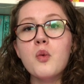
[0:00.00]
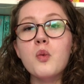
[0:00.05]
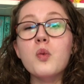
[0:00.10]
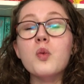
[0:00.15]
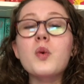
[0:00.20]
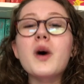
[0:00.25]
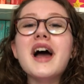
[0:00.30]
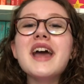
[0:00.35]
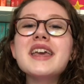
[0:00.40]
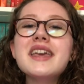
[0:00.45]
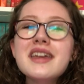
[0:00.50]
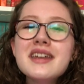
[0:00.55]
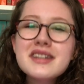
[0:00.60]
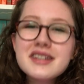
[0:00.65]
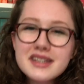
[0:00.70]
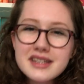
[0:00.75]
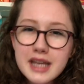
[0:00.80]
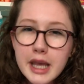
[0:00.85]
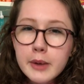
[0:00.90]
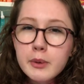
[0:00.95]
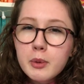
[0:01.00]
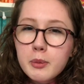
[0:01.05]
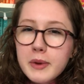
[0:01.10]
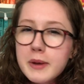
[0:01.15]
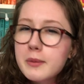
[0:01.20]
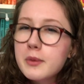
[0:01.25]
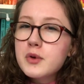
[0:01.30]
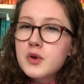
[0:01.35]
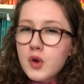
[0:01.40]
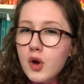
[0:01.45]
Why can disabled
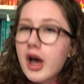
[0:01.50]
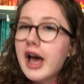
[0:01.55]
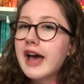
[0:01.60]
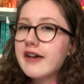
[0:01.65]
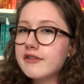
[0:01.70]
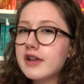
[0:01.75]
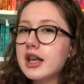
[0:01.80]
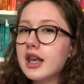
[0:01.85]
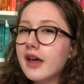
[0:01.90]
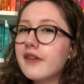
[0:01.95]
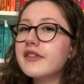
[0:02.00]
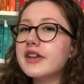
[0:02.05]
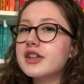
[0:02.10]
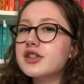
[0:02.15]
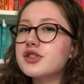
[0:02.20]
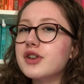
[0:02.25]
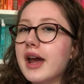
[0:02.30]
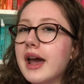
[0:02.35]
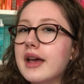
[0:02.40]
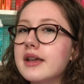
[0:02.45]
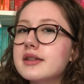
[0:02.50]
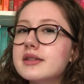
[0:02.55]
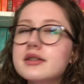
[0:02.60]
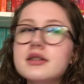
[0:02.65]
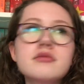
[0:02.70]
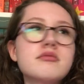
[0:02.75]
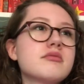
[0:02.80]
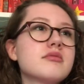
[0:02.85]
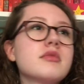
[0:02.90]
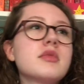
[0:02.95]
people not have a love
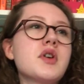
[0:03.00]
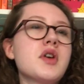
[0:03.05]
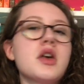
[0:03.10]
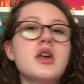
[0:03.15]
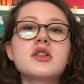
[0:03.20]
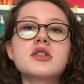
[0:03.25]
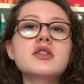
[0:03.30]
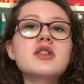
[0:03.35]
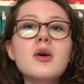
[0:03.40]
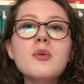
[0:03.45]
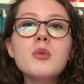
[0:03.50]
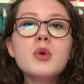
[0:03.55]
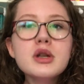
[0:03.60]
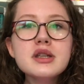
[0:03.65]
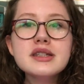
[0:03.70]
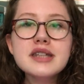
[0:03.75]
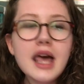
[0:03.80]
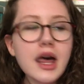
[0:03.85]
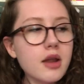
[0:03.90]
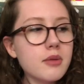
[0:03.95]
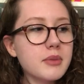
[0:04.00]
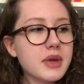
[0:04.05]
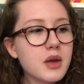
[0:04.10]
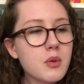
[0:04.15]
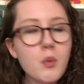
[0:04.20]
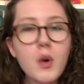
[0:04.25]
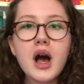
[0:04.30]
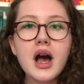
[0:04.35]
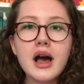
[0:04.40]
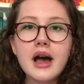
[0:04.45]
interest? Someone tell me
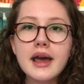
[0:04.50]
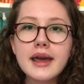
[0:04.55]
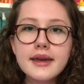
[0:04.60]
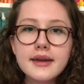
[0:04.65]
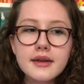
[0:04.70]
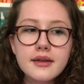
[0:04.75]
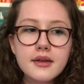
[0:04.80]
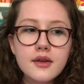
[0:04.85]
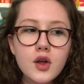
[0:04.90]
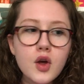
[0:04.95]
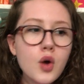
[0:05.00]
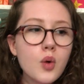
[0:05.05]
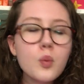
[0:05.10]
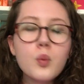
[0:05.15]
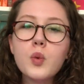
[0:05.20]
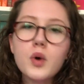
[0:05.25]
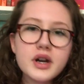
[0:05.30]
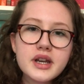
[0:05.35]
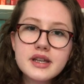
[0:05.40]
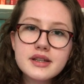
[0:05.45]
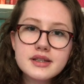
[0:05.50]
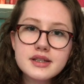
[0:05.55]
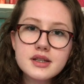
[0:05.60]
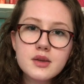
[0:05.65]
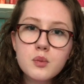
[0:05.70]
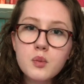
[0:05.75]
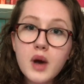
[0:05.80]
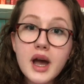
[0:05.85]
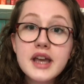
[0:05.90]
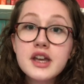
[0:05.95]
why.
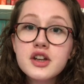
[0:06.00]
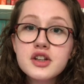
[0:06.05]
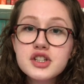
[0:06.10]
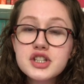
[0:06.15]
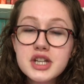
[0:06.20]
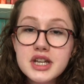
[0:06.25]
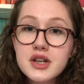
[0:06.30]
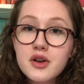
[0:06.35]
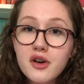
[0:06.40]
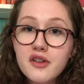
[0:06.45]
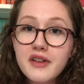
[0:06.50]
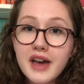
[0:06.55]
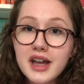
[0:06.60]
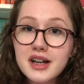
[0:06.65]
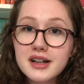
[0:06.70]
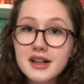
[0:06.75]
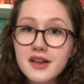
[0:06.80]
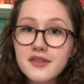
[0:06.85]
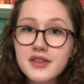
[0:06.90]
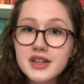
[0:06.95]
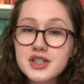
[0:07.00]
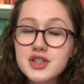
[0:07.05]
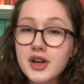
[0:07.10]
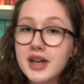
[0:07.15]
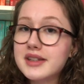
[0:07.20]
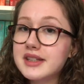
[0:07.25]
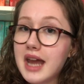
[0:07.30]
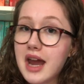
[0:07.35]
Why could she not have had a love interest?